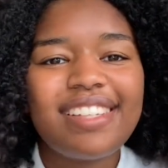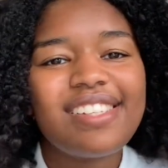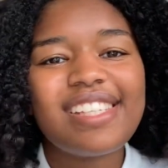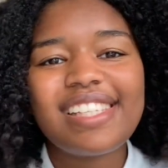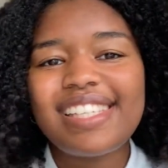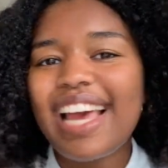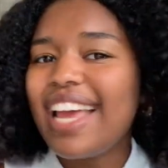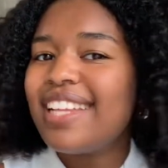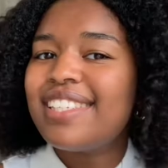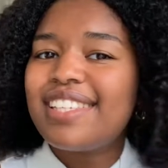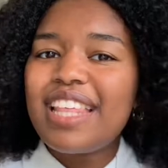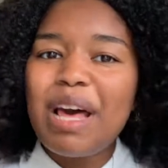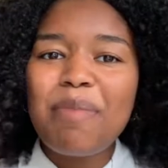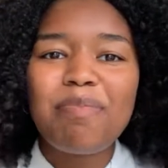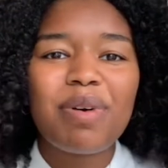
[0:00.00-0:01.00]
Just get into
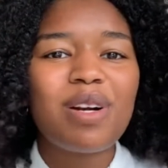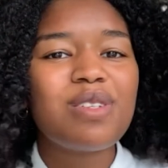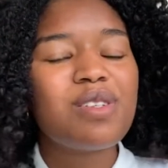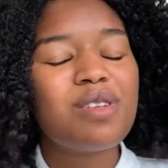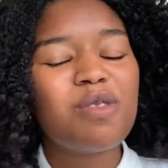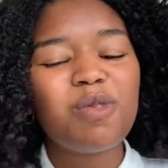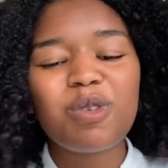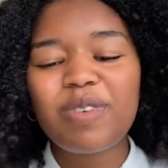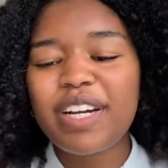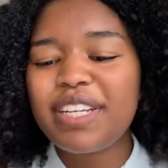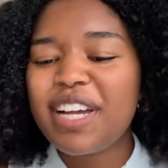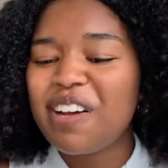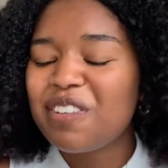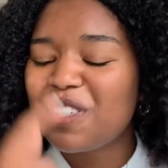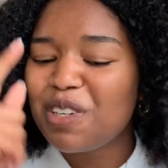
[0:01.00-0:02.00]
that Barnes & Noble right
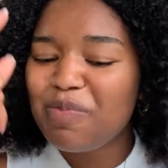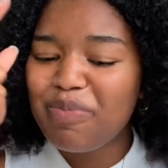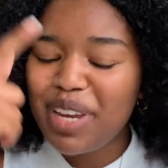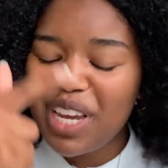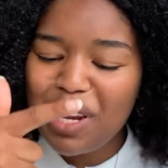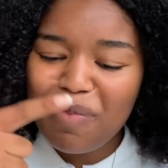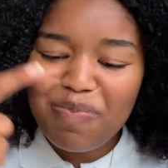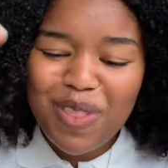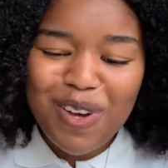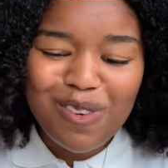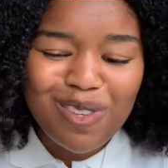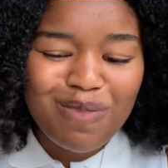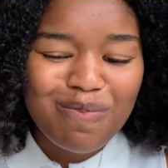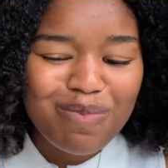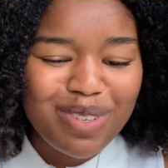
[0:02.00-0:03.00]
now and start picking up
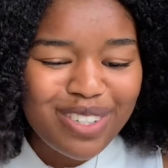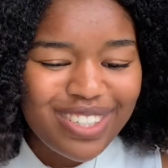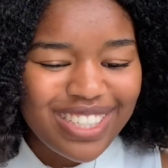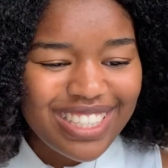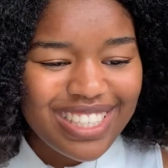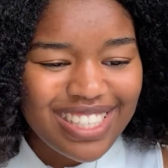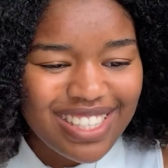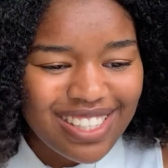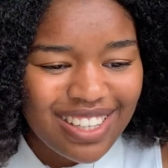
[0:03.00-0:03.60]
those books.